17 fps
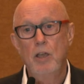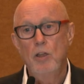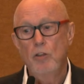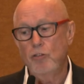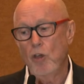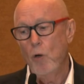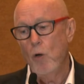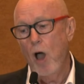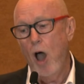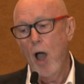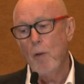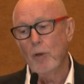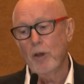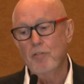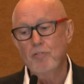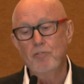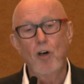So I
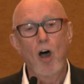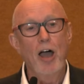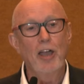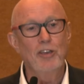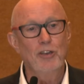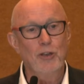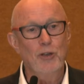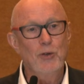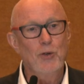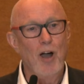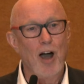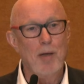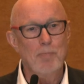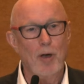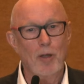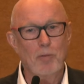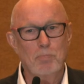will invite you,
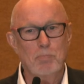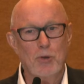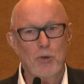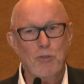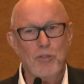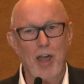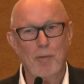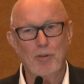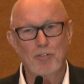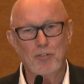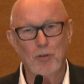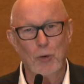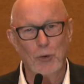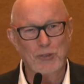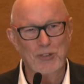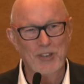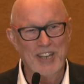I'm on booth number
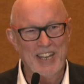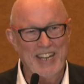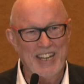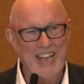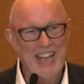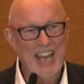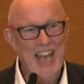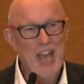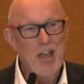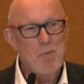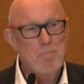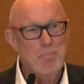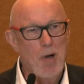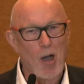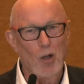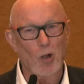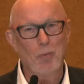14,
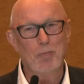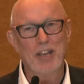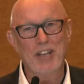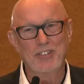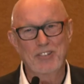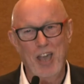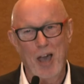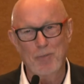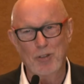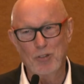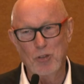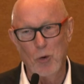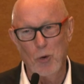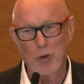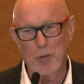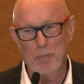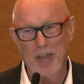by all means come and
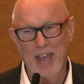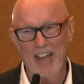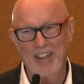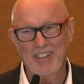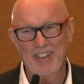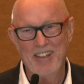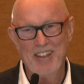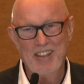talk about